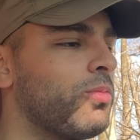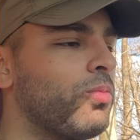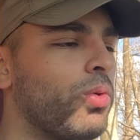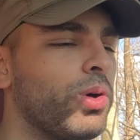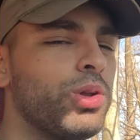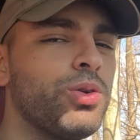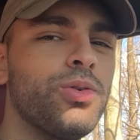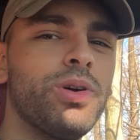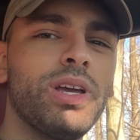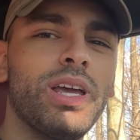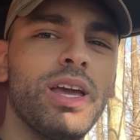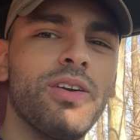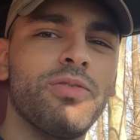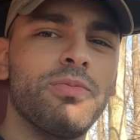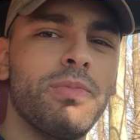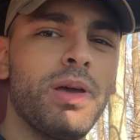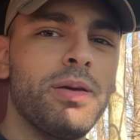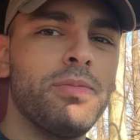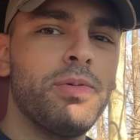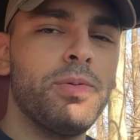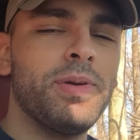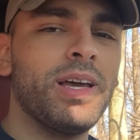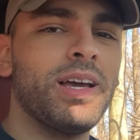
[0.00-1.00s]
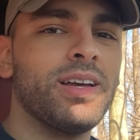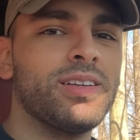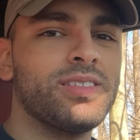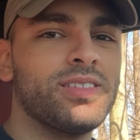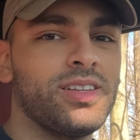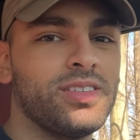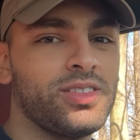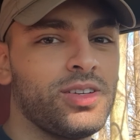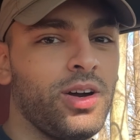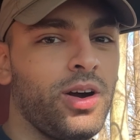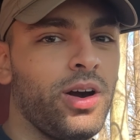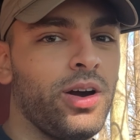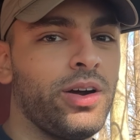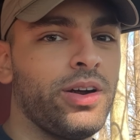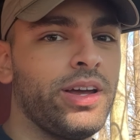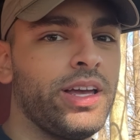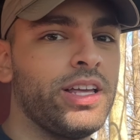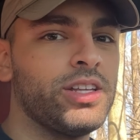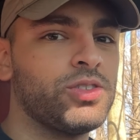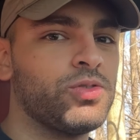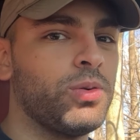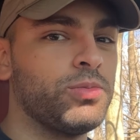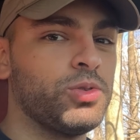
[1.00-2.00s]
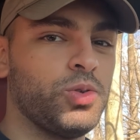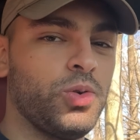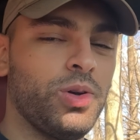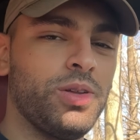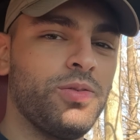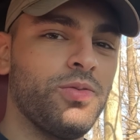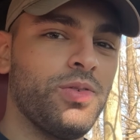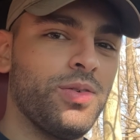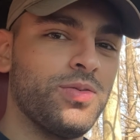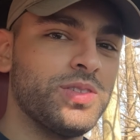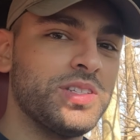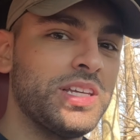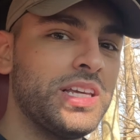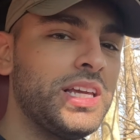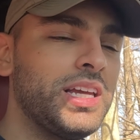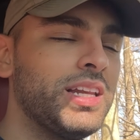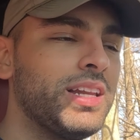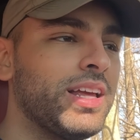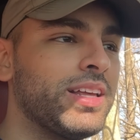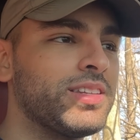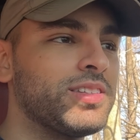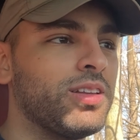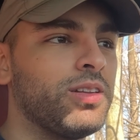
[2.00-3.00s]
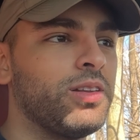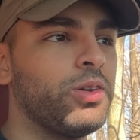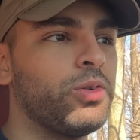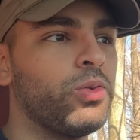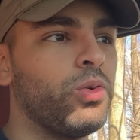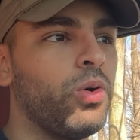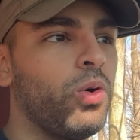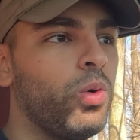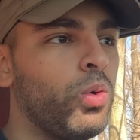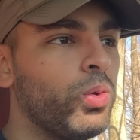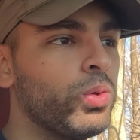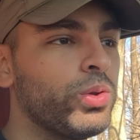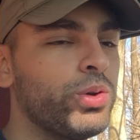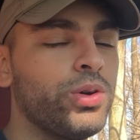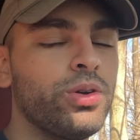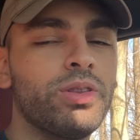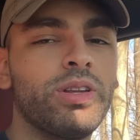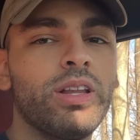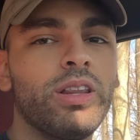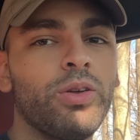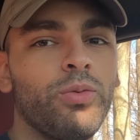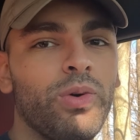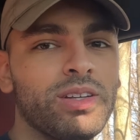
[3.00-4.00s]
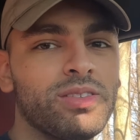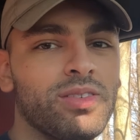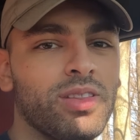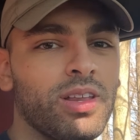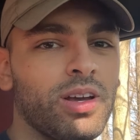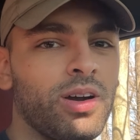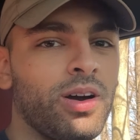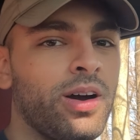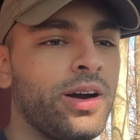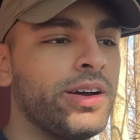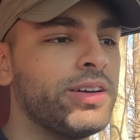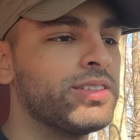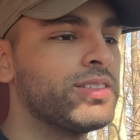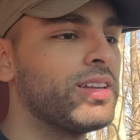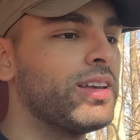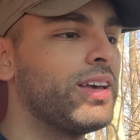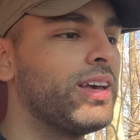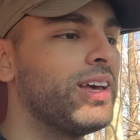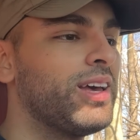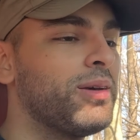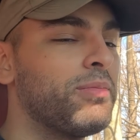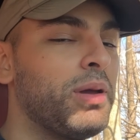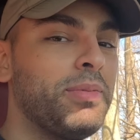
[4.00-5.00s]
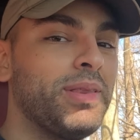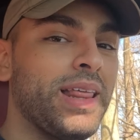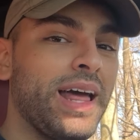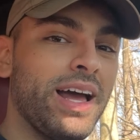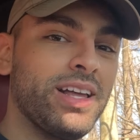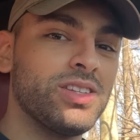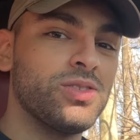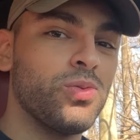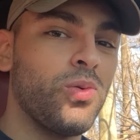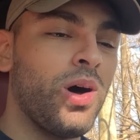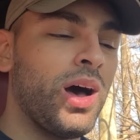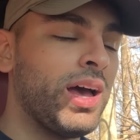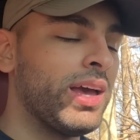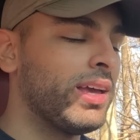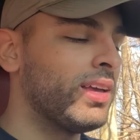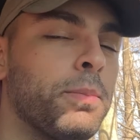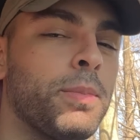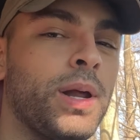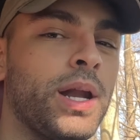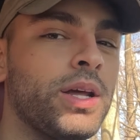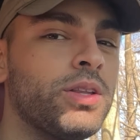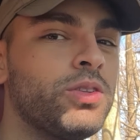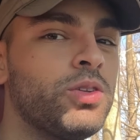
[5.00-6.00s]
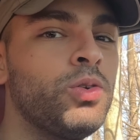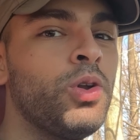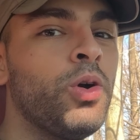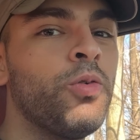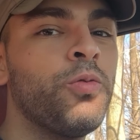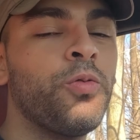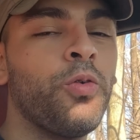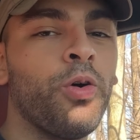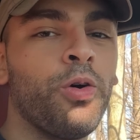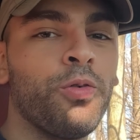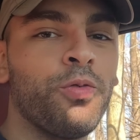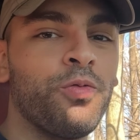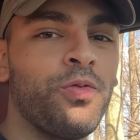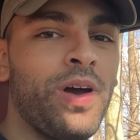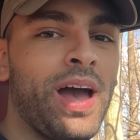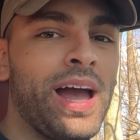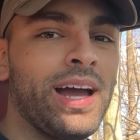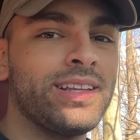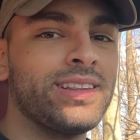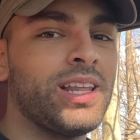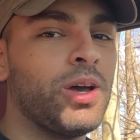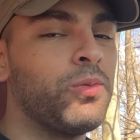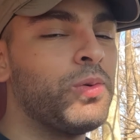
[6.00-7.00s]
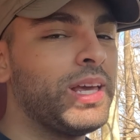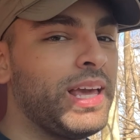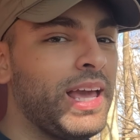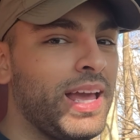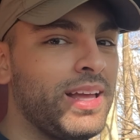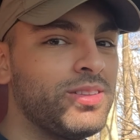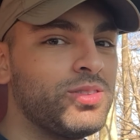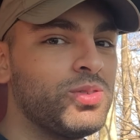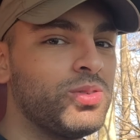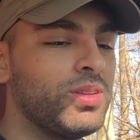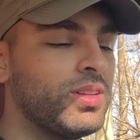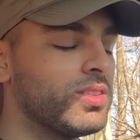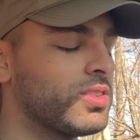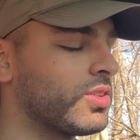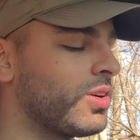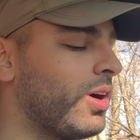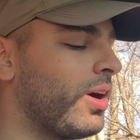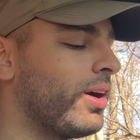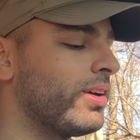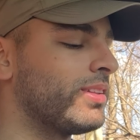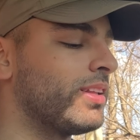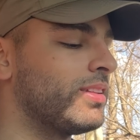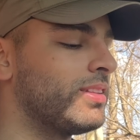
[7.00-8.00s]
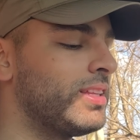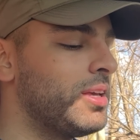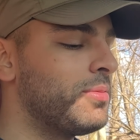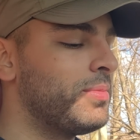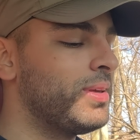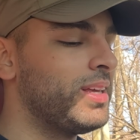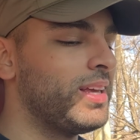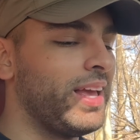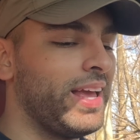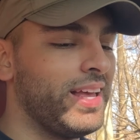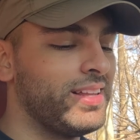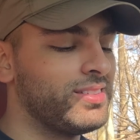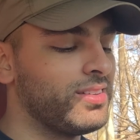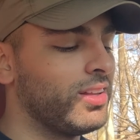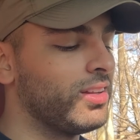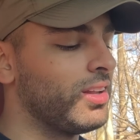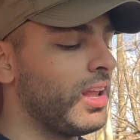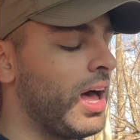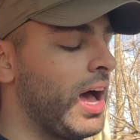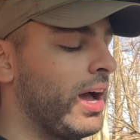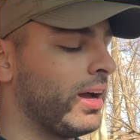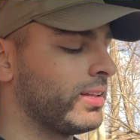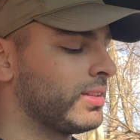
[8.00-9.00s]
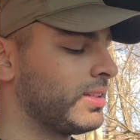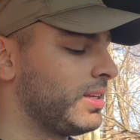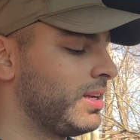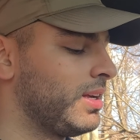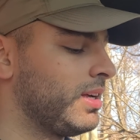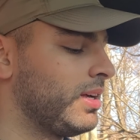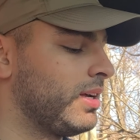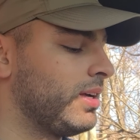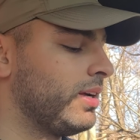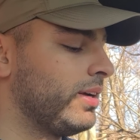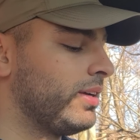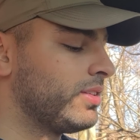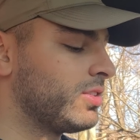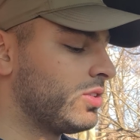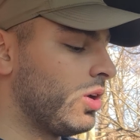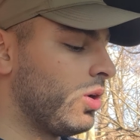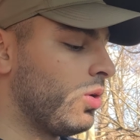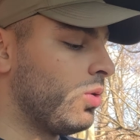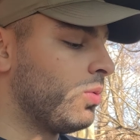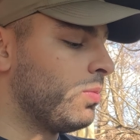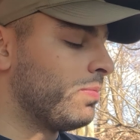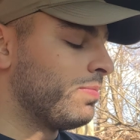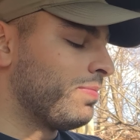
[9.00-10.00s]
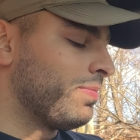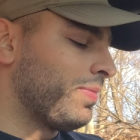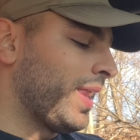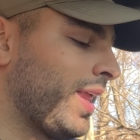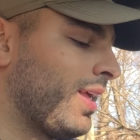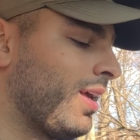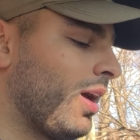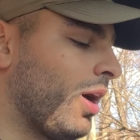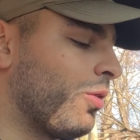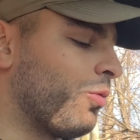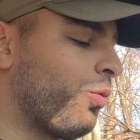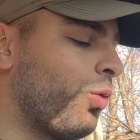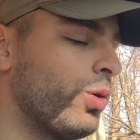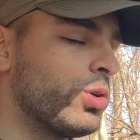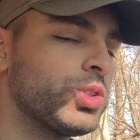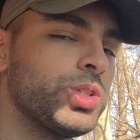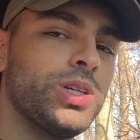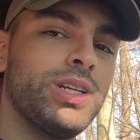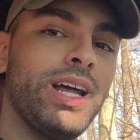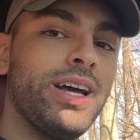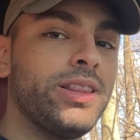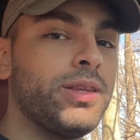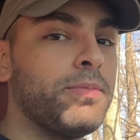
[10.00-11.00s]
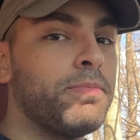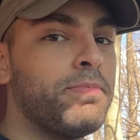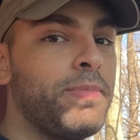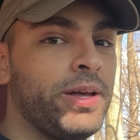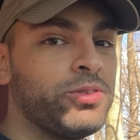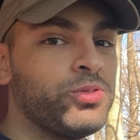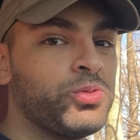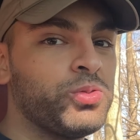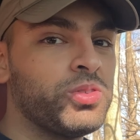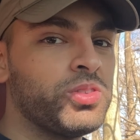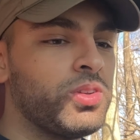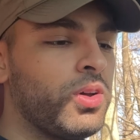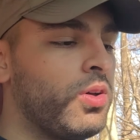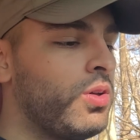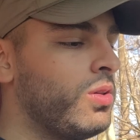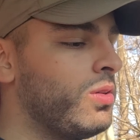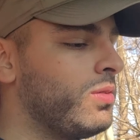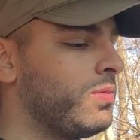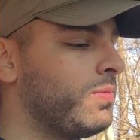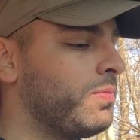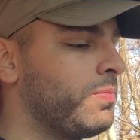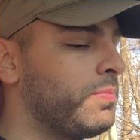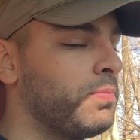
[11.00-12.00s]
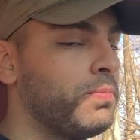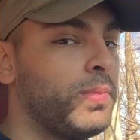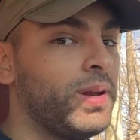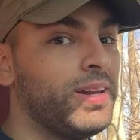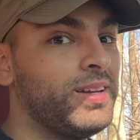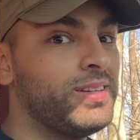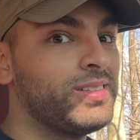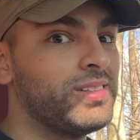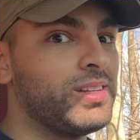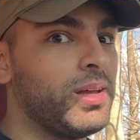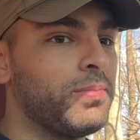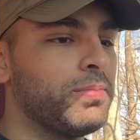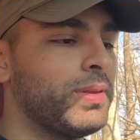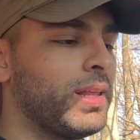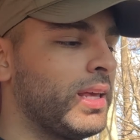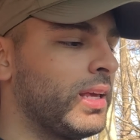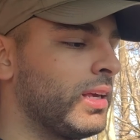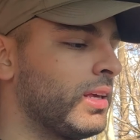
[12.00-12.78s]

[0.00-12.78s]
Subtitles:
I'm wondering if maybe because this car is from 2015, it's a little older than the rest of the cars. Maybe that's why. But I do know for a fact that we can tune this car. The DME is unlocked. So unfortunately, not the best result, but it is something.